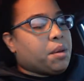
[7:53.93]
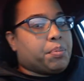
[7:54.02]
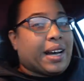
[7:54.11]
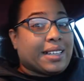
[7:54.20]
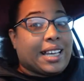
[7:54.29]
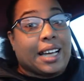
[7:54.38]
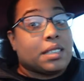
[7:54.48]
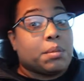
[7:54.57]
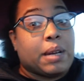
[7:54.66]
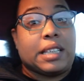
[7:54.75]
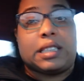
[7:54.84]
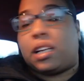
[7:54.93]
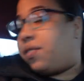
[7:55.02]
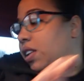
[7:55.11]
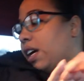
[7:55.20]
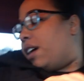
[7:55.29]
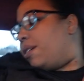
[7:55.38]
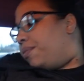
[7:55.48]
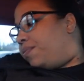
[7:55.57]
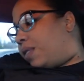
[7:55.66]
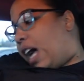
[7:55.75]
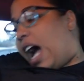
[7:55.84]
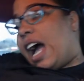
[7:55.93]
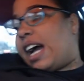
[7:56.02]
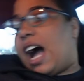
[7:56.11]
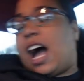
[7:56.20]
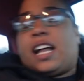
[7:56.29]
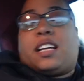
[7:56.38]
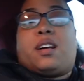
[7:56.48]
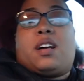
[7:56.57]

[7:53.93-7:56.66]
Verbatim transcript: But they had some nice stuff in there. I got